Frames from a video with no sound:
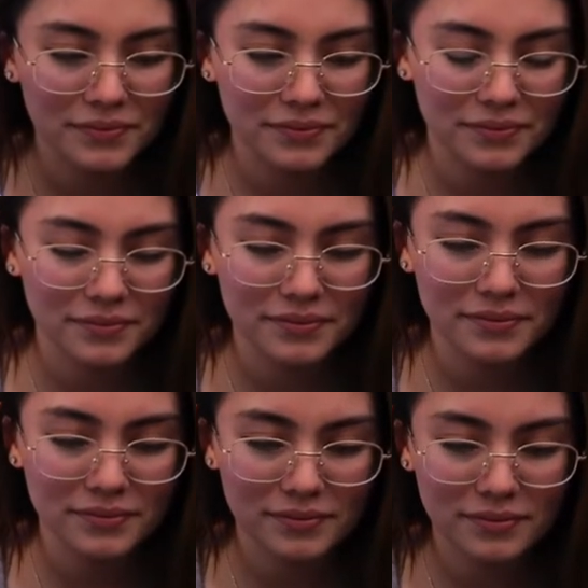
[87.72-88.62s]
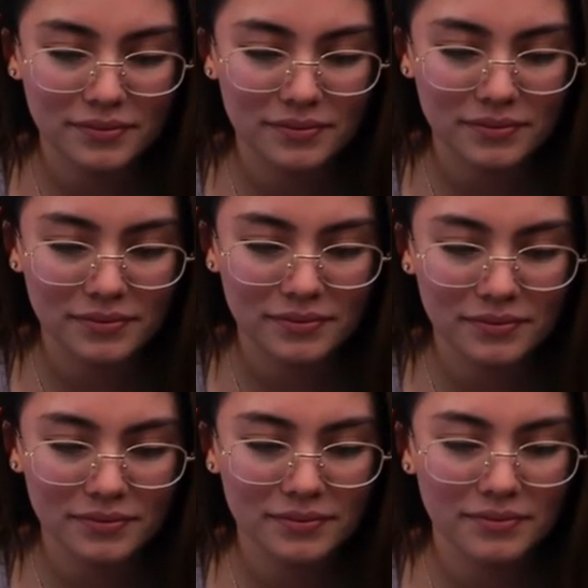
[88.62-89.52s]

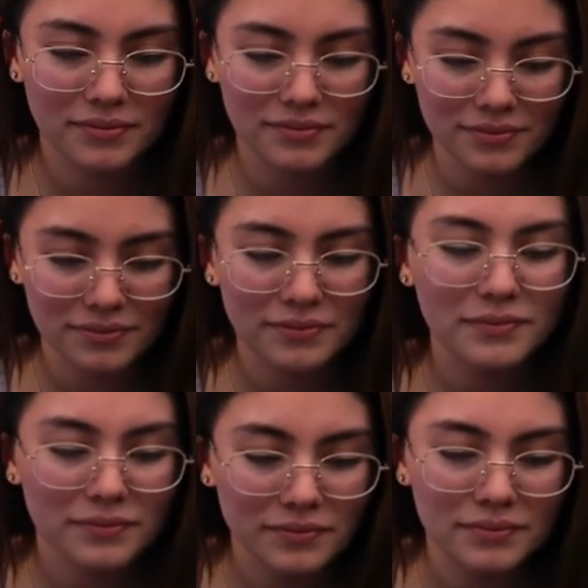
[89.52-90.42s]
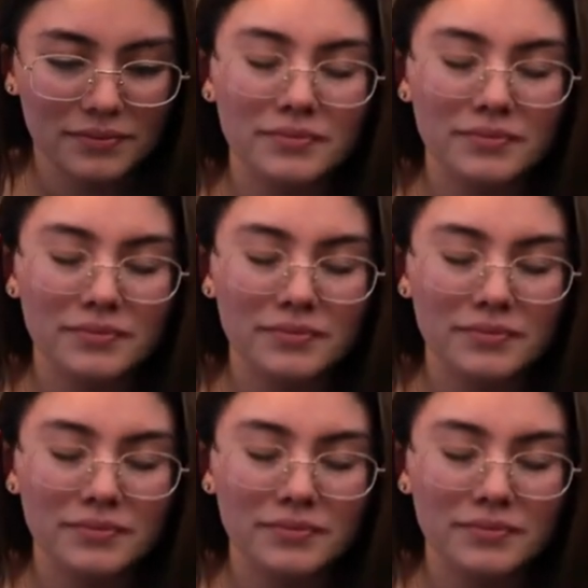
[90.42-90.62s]
(silent)